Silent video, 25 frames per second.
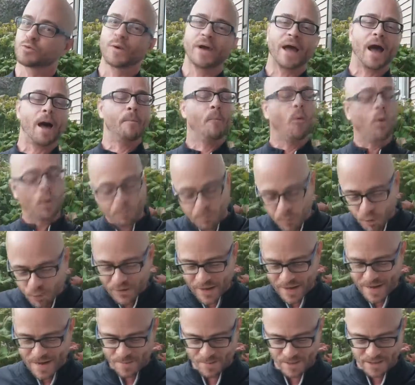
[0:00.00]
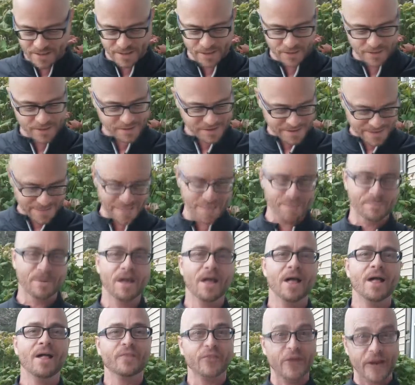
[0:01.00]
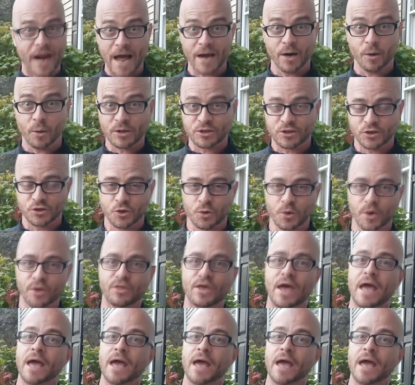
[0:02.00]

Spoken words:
We got more pulled hammies on this team than I know what to do with,